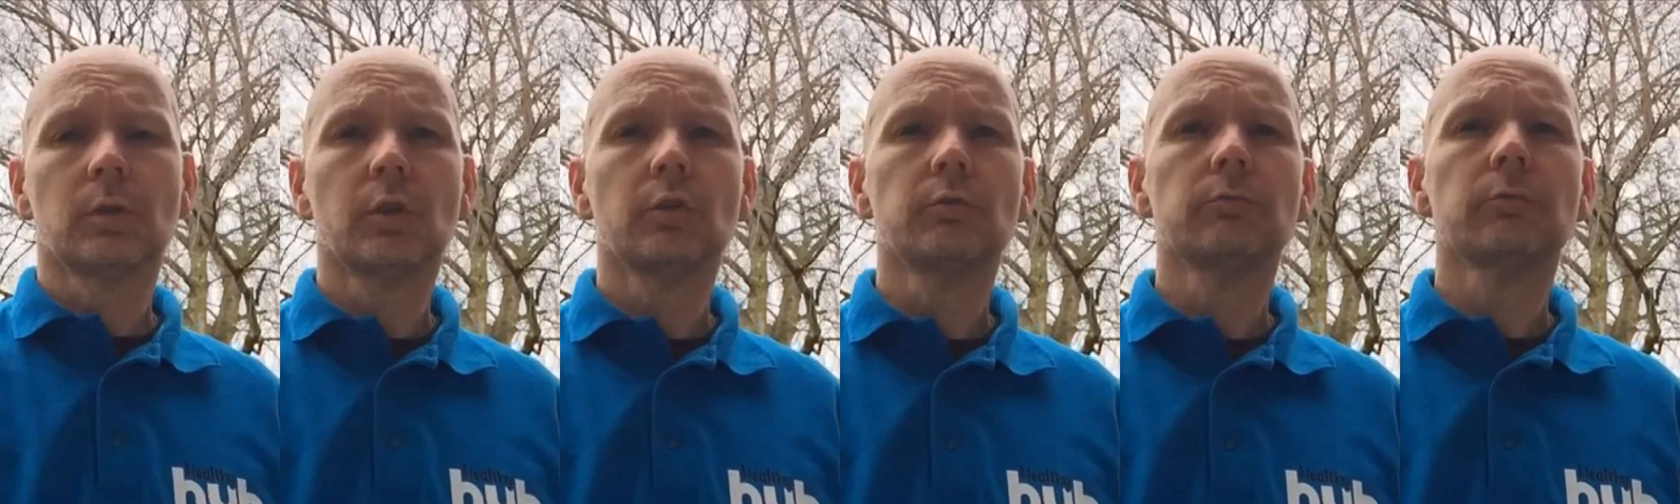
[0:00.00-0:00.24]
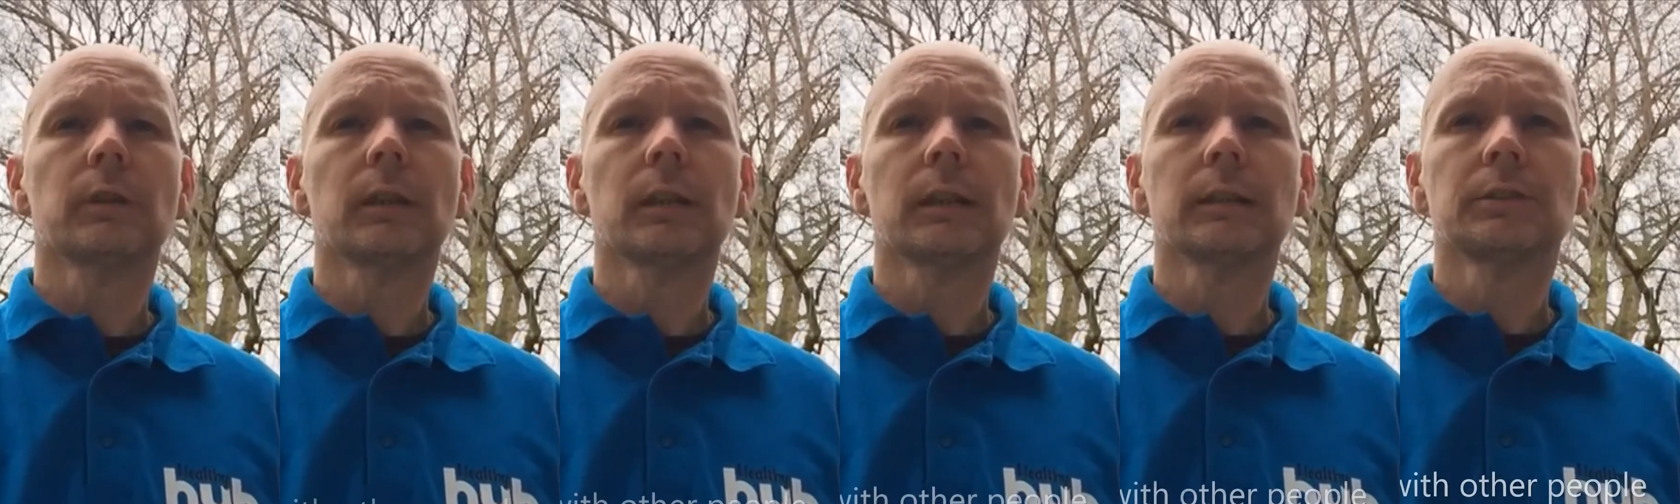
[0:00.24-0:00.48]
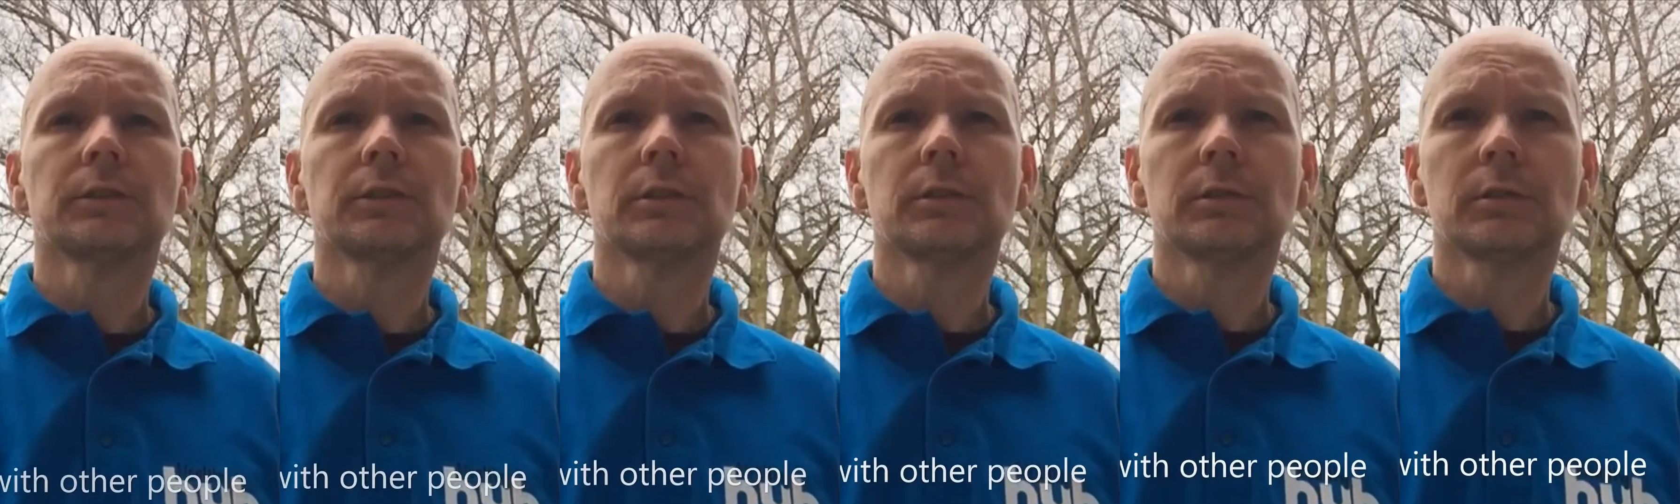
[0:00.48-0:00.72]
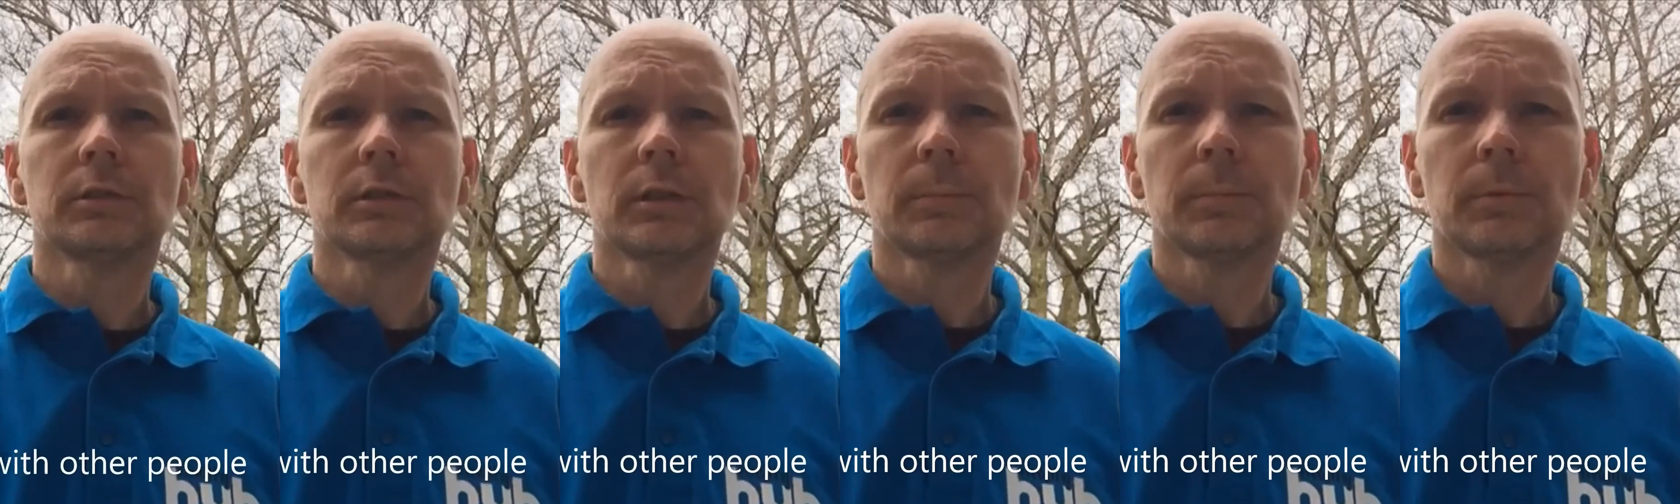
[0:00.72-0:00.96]
Good
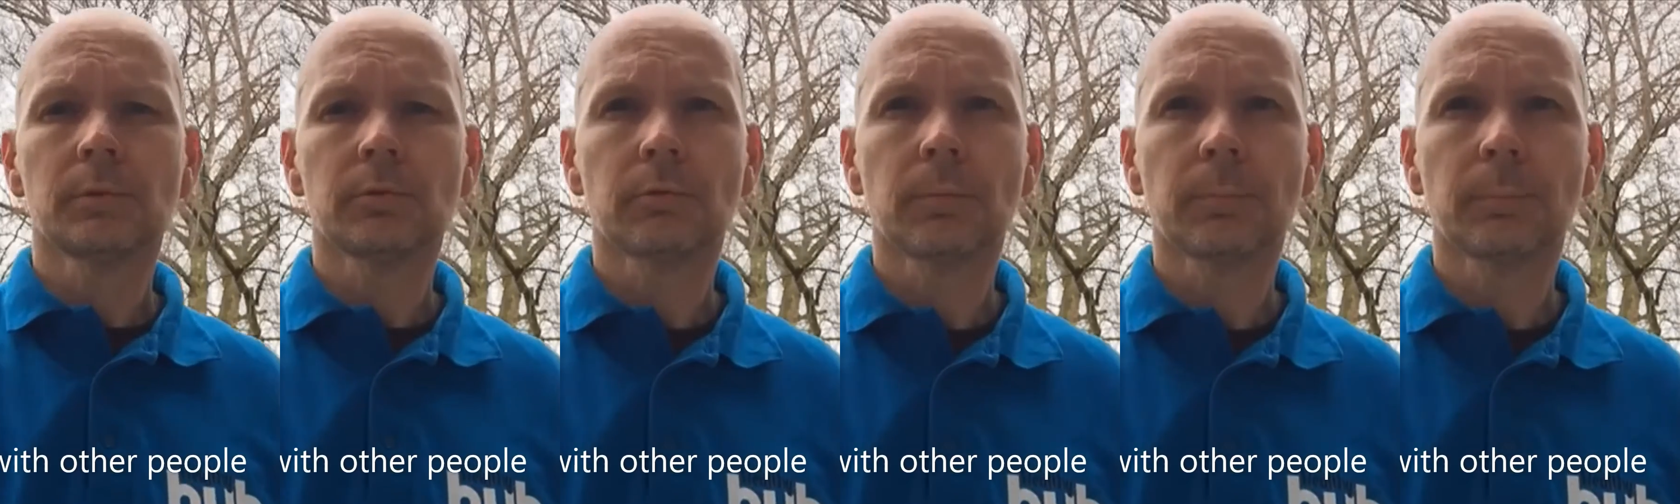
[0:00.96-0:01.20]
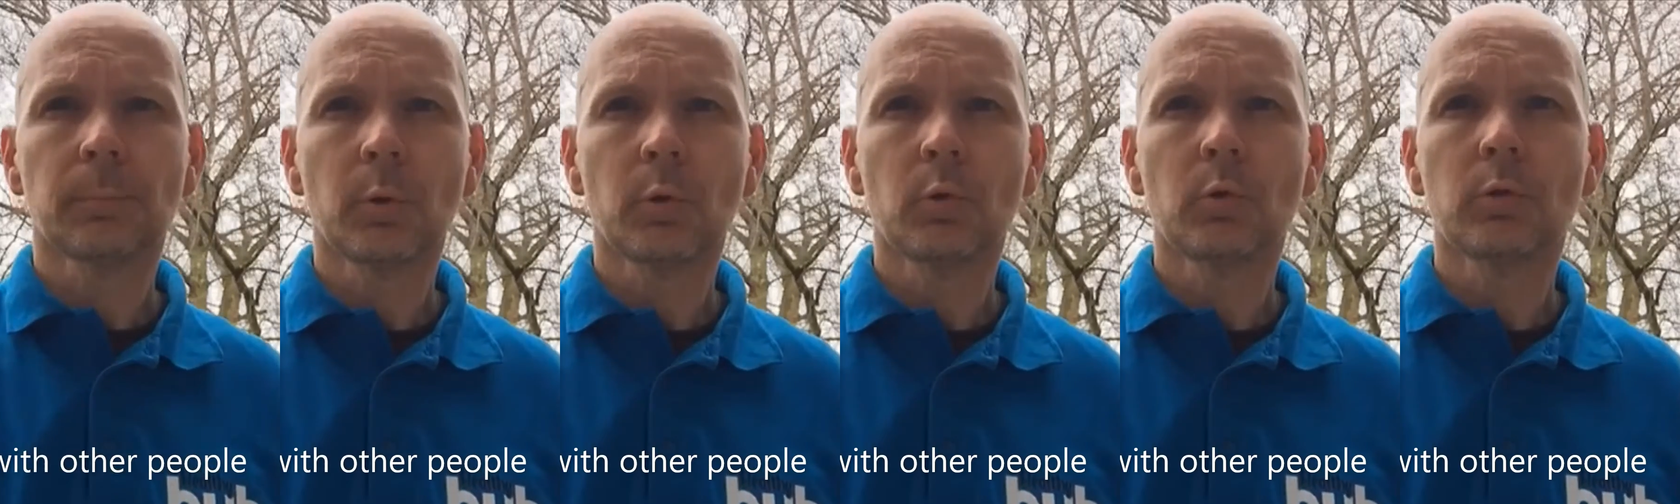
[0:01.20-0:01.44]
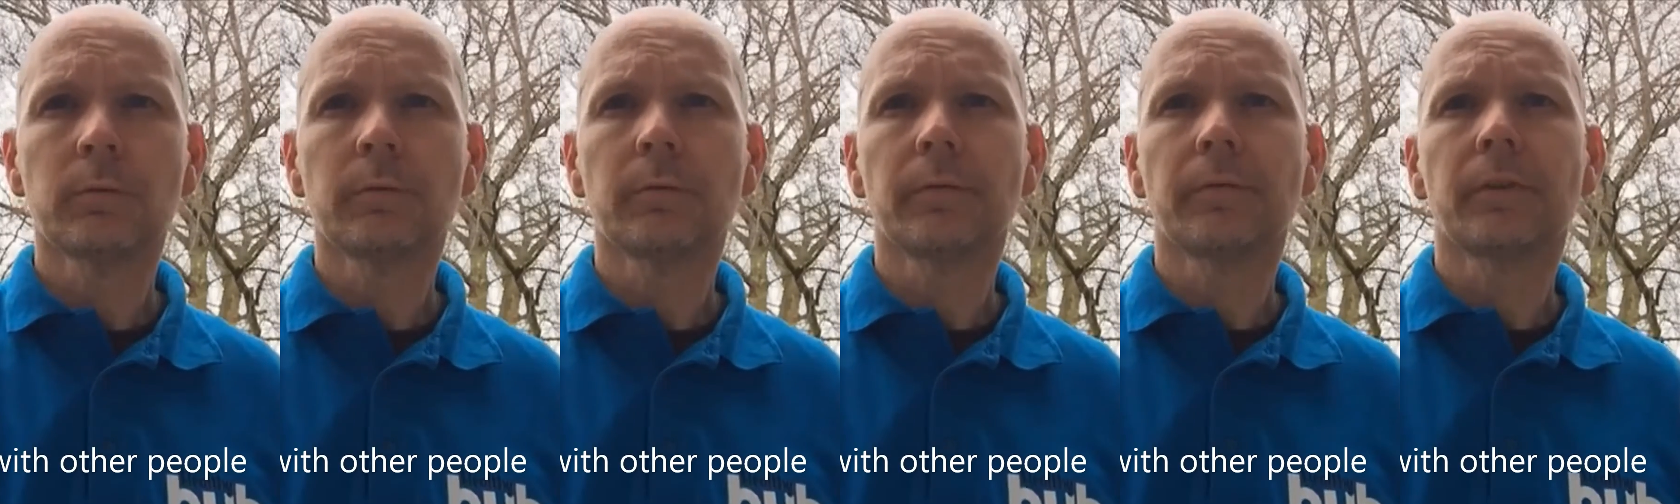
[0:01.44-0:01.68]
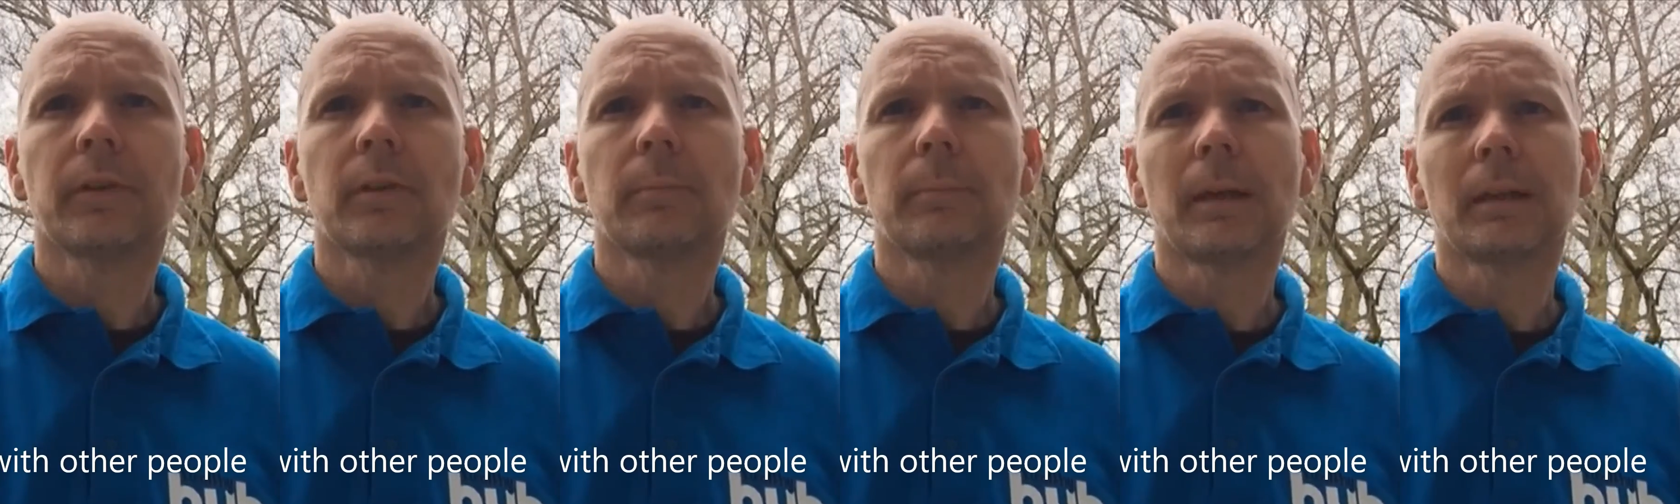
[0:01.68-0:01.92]
relationships are
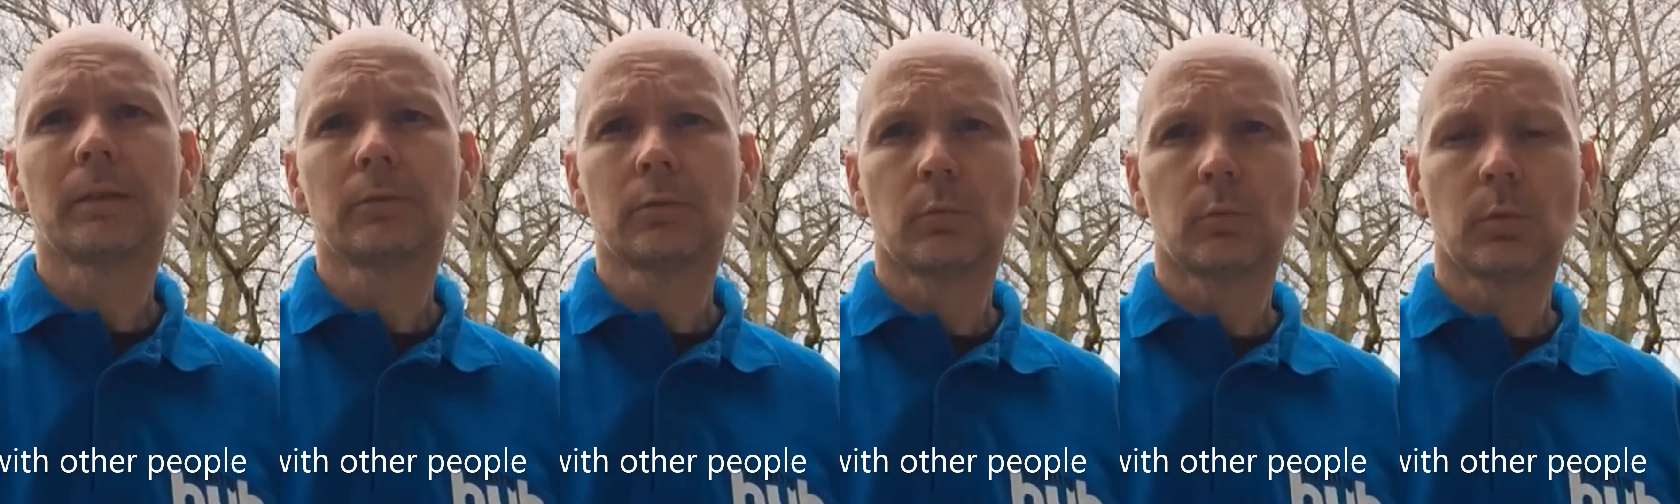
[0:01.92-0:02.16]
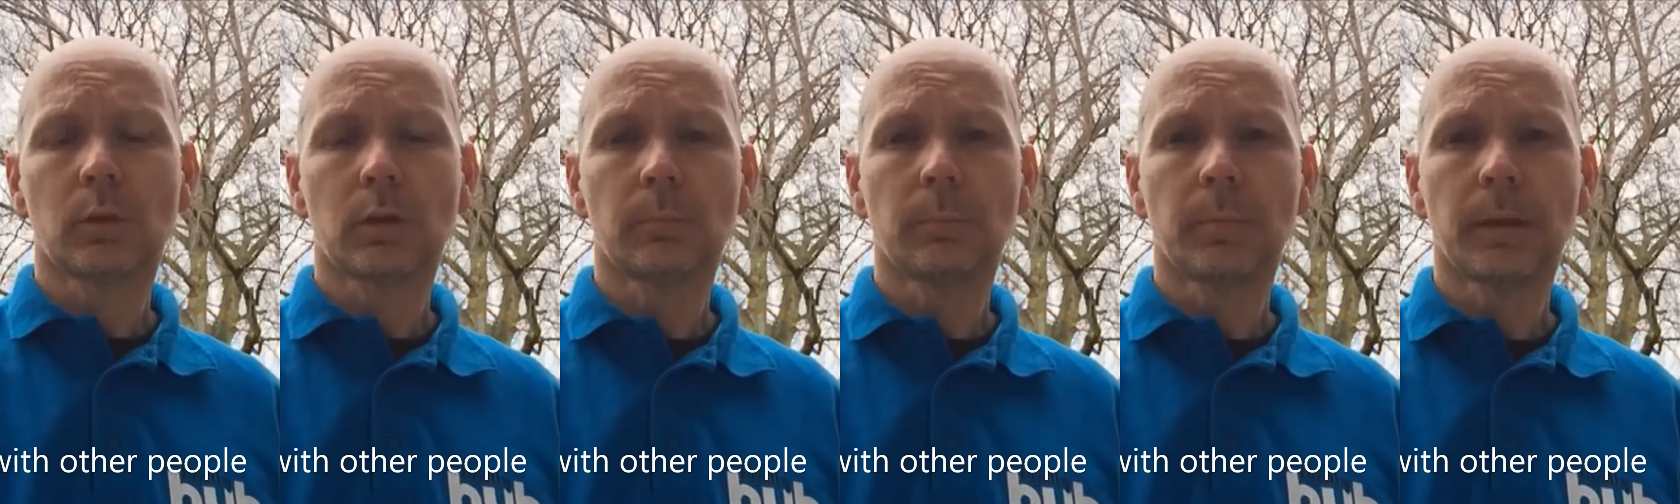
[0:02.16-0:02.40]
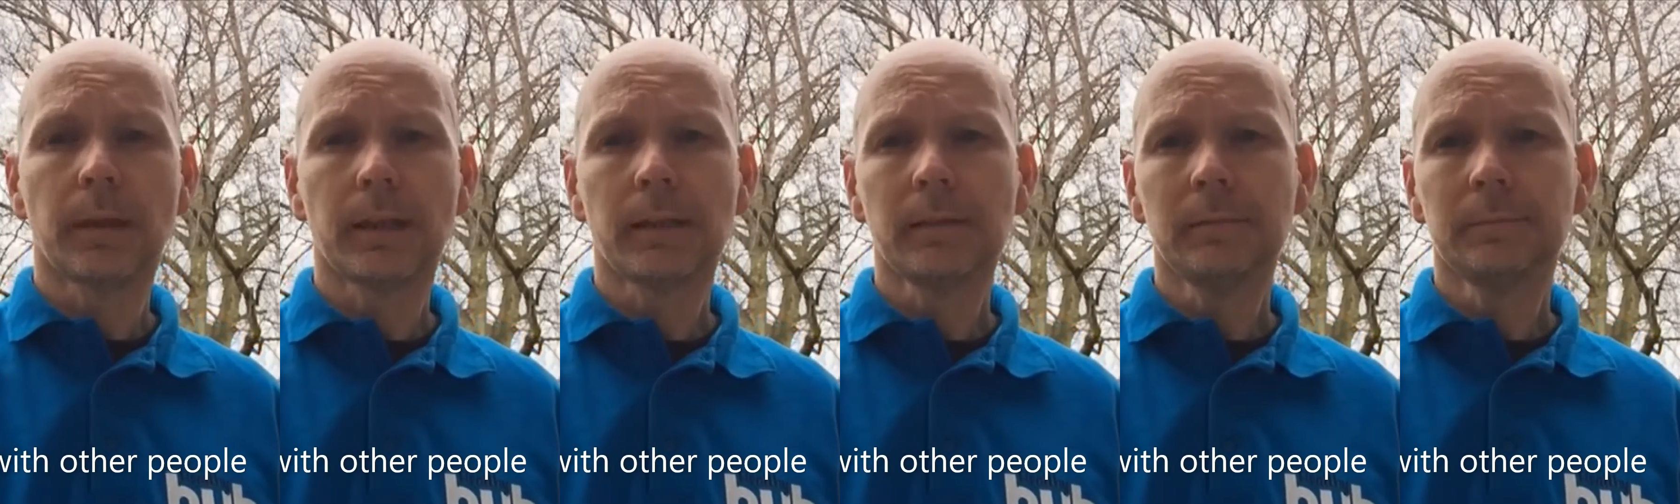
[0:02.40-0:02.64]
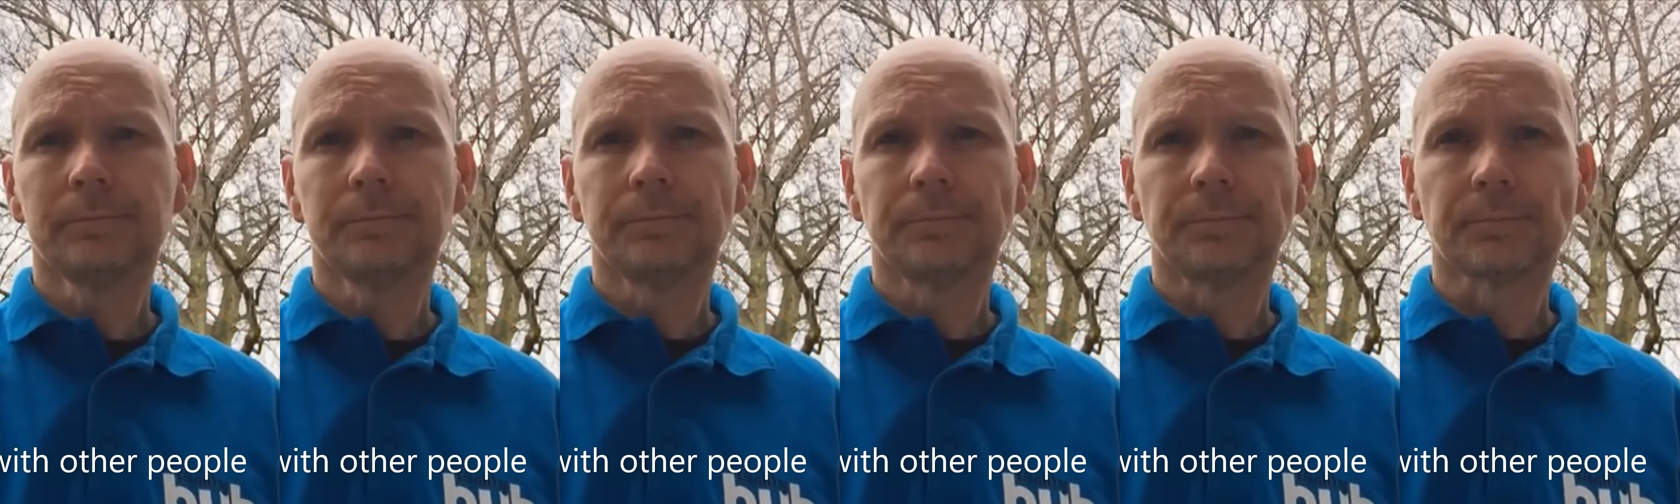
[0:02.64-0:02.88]
important for your mental
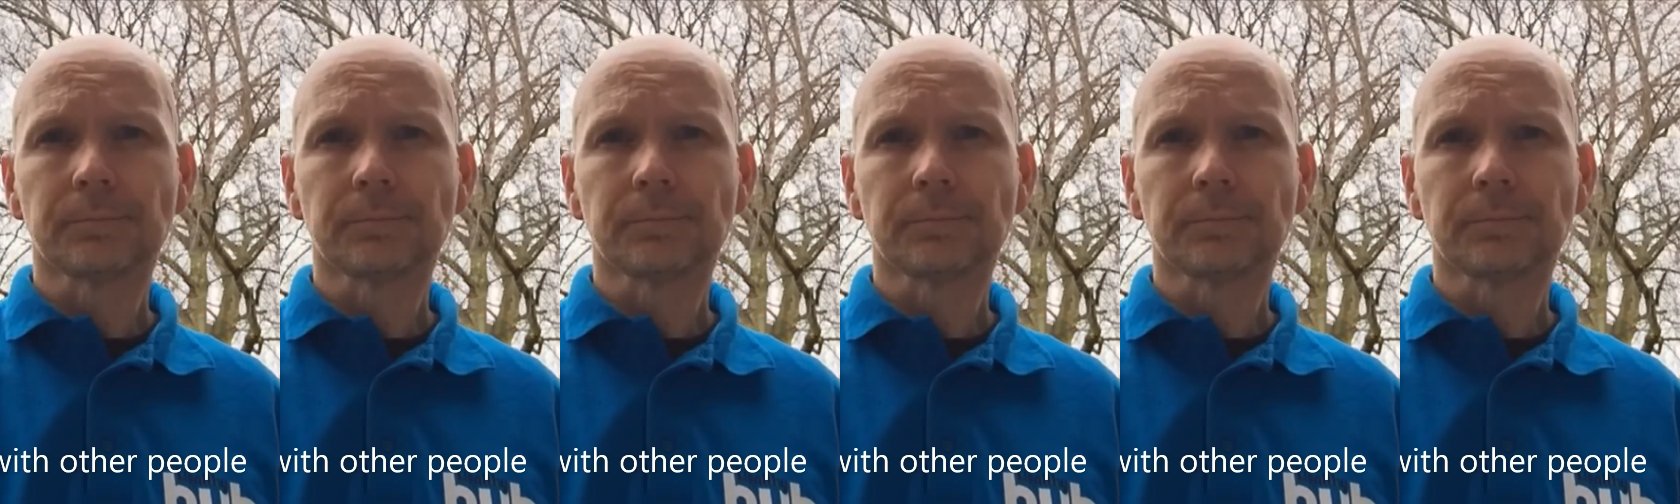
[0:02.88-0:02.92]
wellbeing.